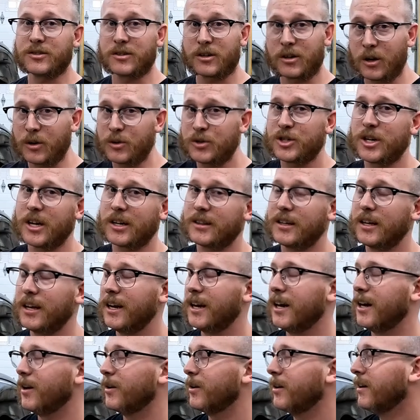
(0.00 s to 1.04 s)
So go check that
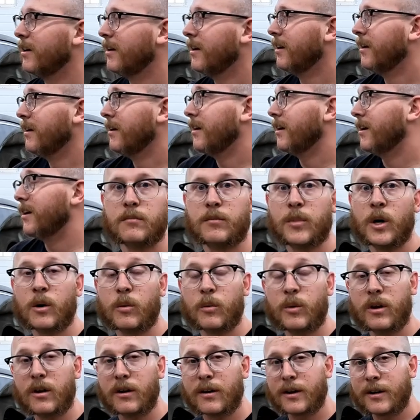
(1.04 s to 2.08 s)
out. But
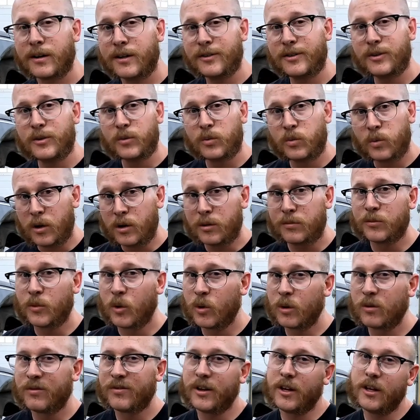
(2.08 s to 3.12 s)
well, we are gonna do one
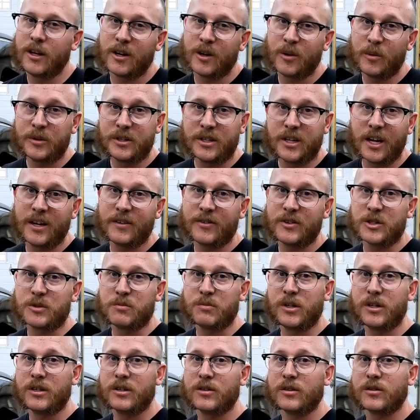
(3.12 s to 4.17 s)
more video with David's
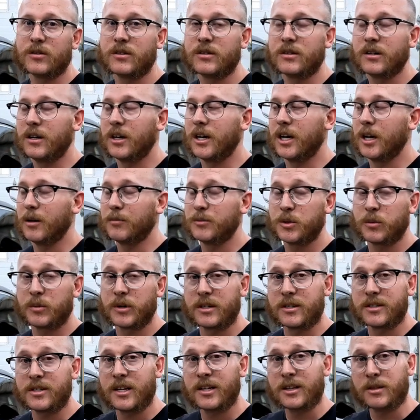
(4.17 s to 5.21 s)
Beetle. Um, so we're
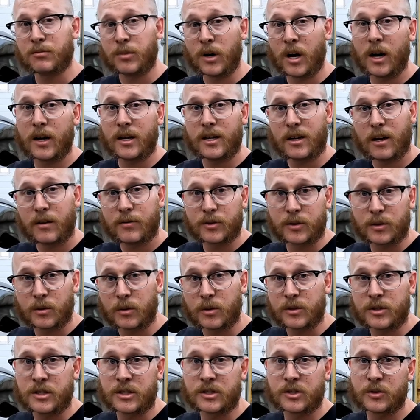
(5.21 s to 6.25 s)
gonna take the body off of the
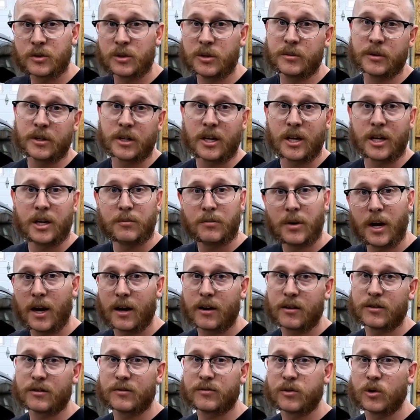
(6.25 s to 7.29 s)
rotisserie, we're gonna get it
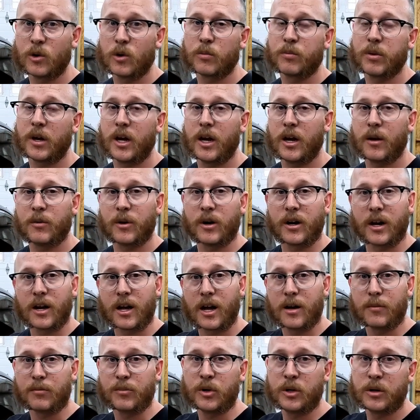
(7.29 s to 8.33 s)
back on the floor pan, we're gonna
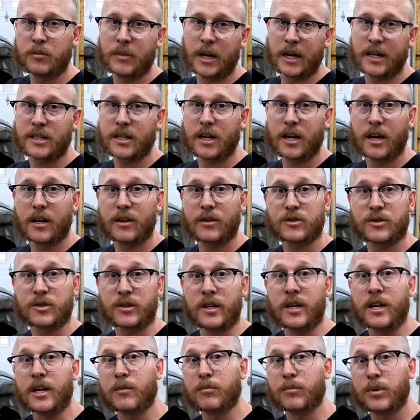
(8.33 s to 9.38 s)
kind of put it back together so
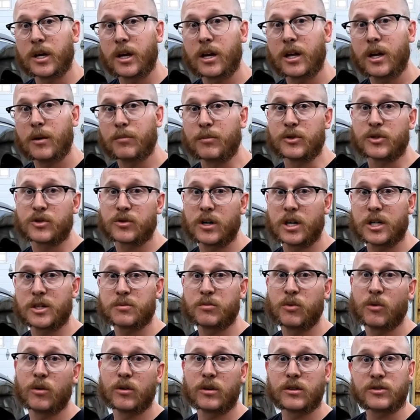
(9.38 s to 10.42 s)
he can pick it up and
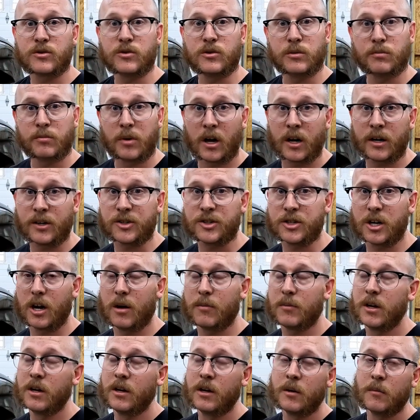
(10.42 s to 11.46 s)
transport it to the body
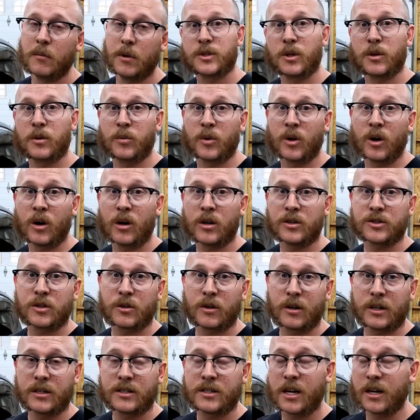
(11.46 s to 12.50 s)
shop. So then we're also
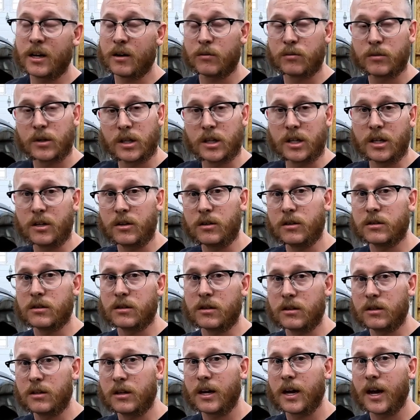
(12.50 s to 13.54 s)
gonna take a really good
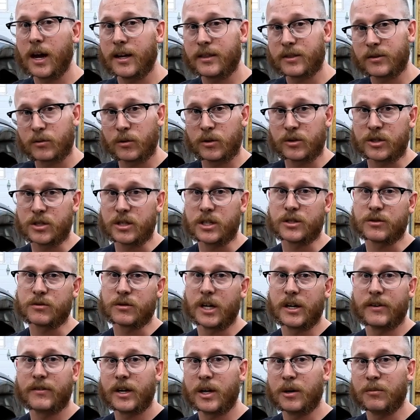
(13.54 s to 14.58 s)
look at the
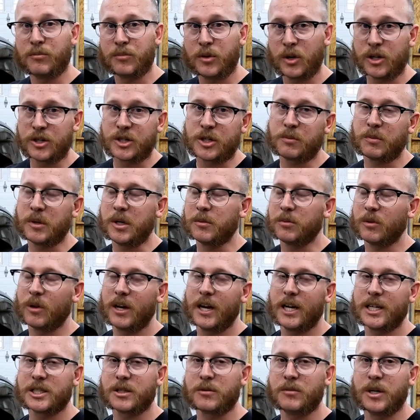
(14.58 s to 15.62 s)
rotisserie. I've had a bunch of people
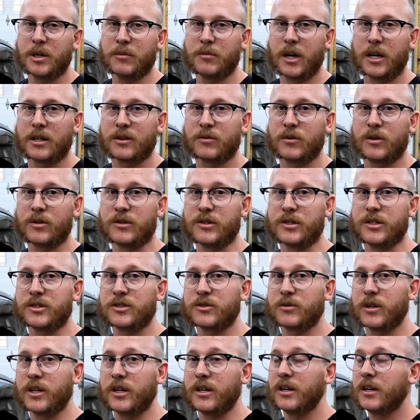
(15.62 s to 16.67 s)
asking me about the
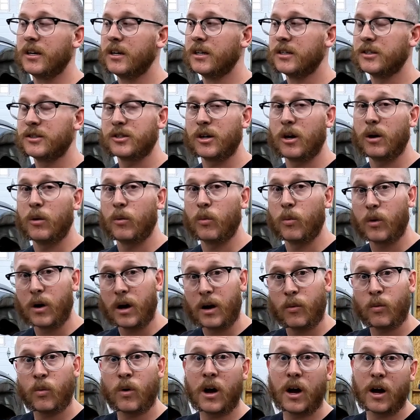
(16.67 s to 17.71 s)
rotisserie. So
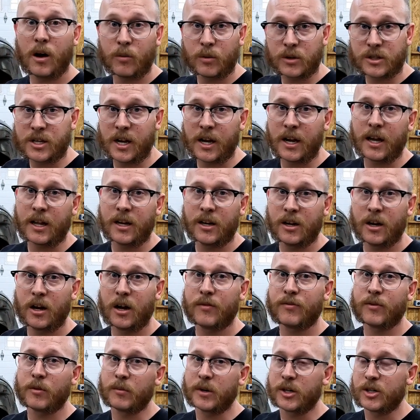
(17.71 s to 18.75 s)
while we're taking it
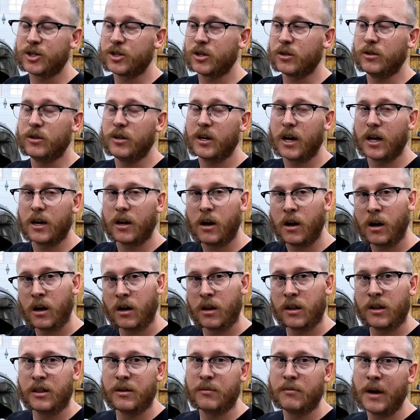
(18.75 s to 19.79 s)
off, I'm gonna show you kind of
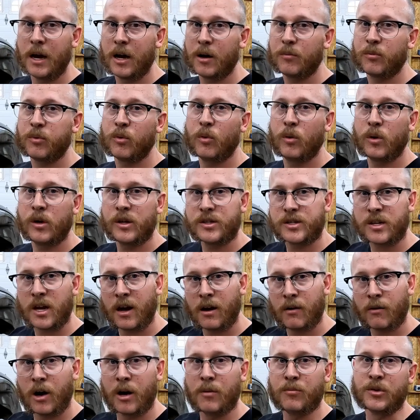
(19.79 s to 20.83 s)
all of the mount points,
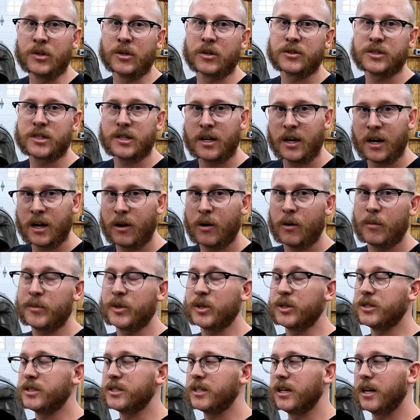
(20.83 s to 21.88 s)
how I built it, how I
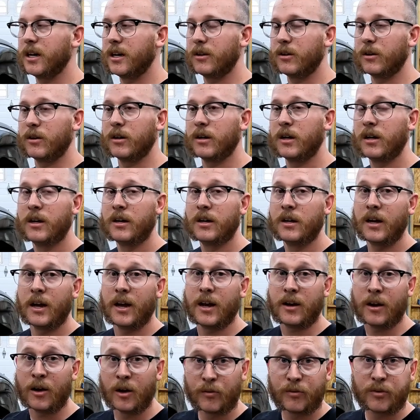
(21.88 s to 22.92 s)
put it together,
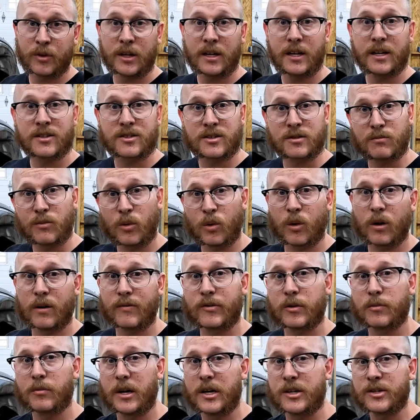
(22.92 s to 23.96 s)
and hopefully get some more
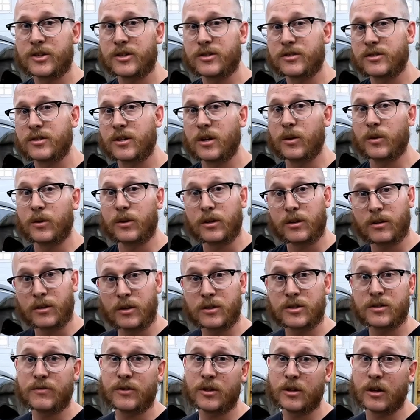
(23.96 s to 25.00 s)
information so the,
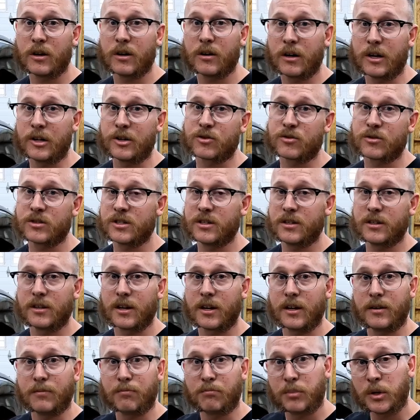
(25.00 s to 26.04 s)
those of you that are interested
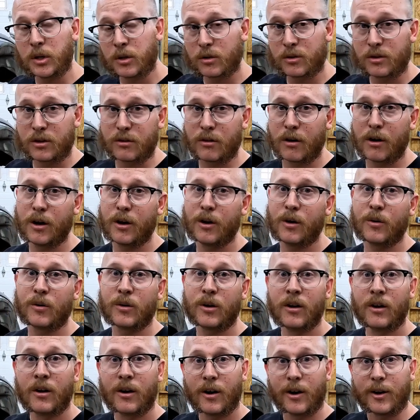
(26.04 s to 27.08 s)
can build your
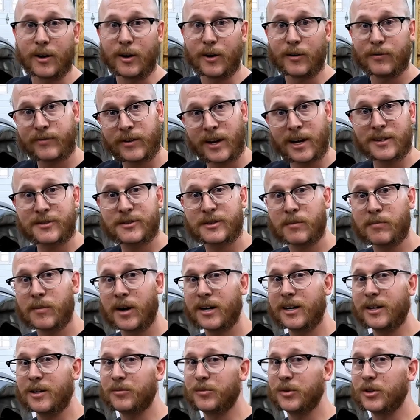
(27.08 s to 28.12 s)
own or you know find
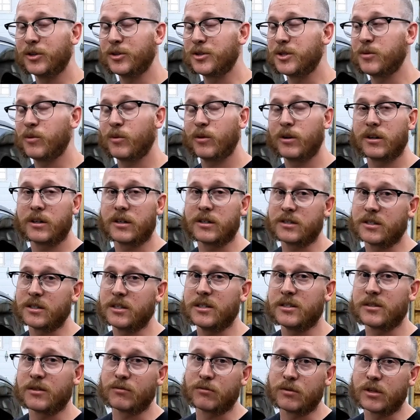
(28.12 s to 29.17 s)
somebody to build you one because it
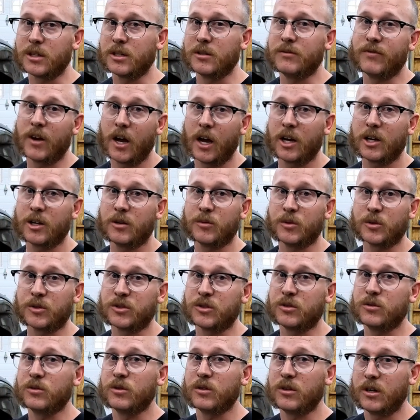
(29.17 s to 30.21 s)
is a really valuable
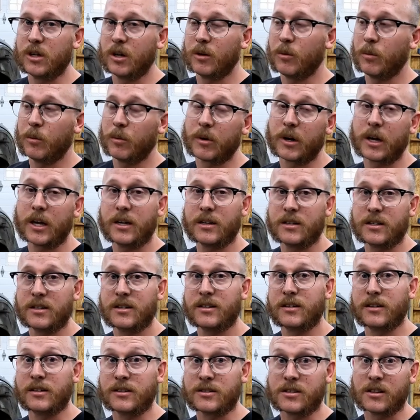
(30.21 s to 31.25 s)
tool you know when we're getting
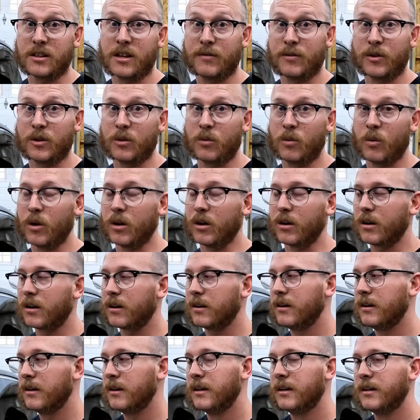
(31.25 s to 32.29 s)
into this level of work.